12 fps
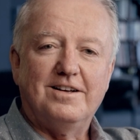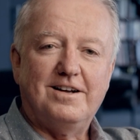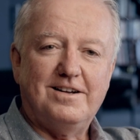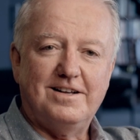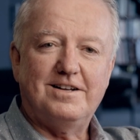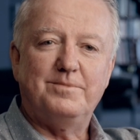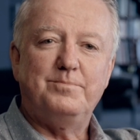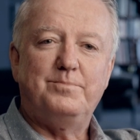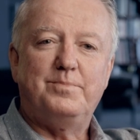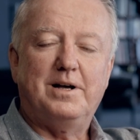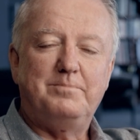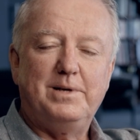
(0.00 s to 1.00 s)
hi, I'm
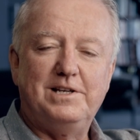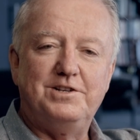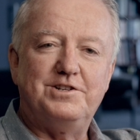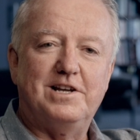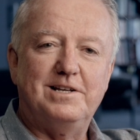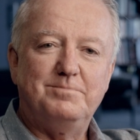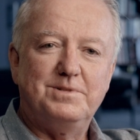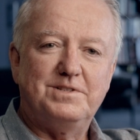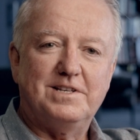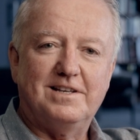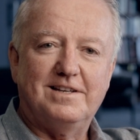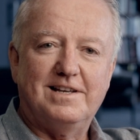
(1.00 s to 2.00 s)
Peter
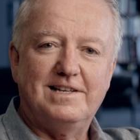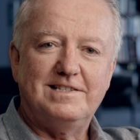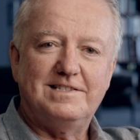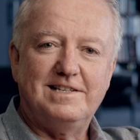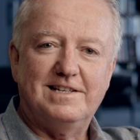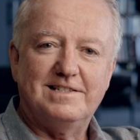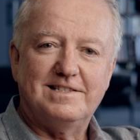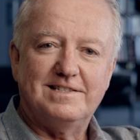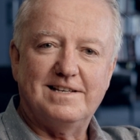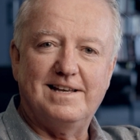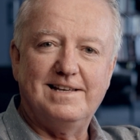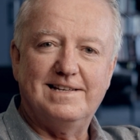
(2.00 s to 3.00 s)
James, uh,
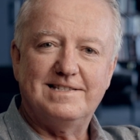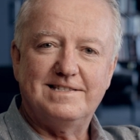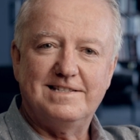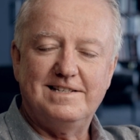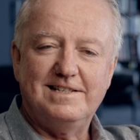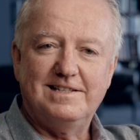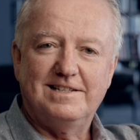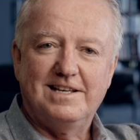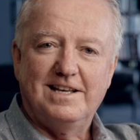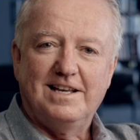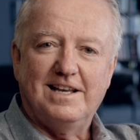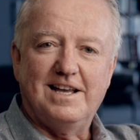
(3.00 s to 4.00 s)
ACS, ASC,
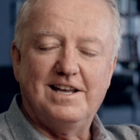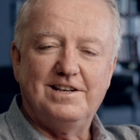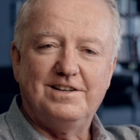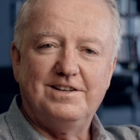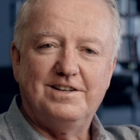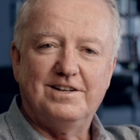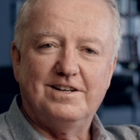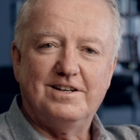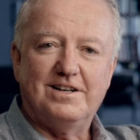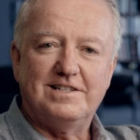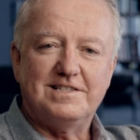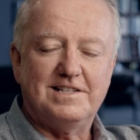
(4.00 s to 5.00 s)
and uh,
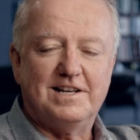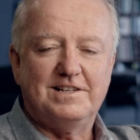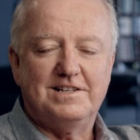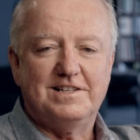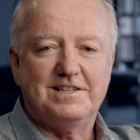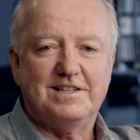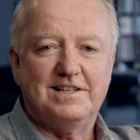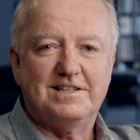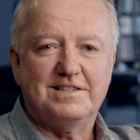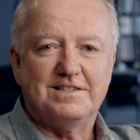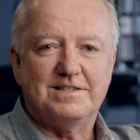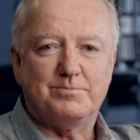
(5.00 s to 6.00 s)
I started at,
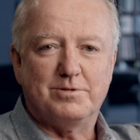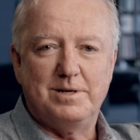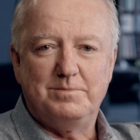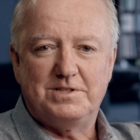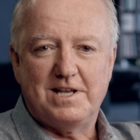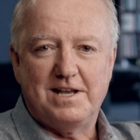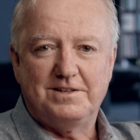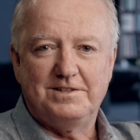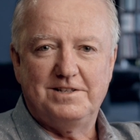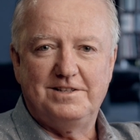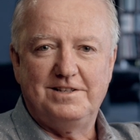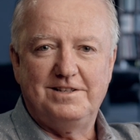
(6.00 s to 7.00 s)
at, Supreme
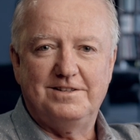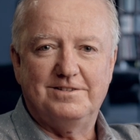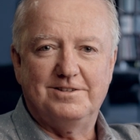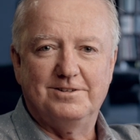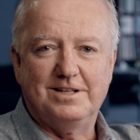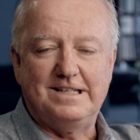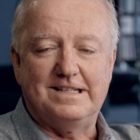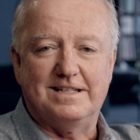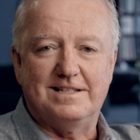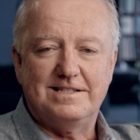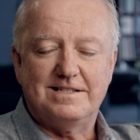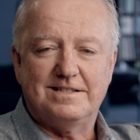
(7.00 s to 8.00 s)
Sound in the early
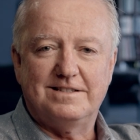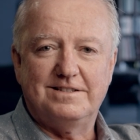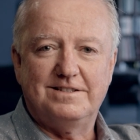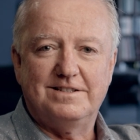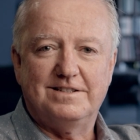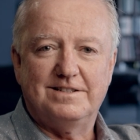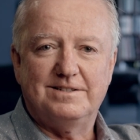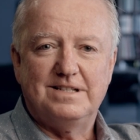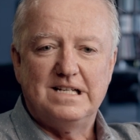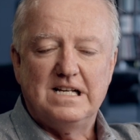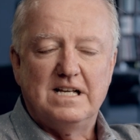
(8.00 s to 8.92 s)
days, and uh,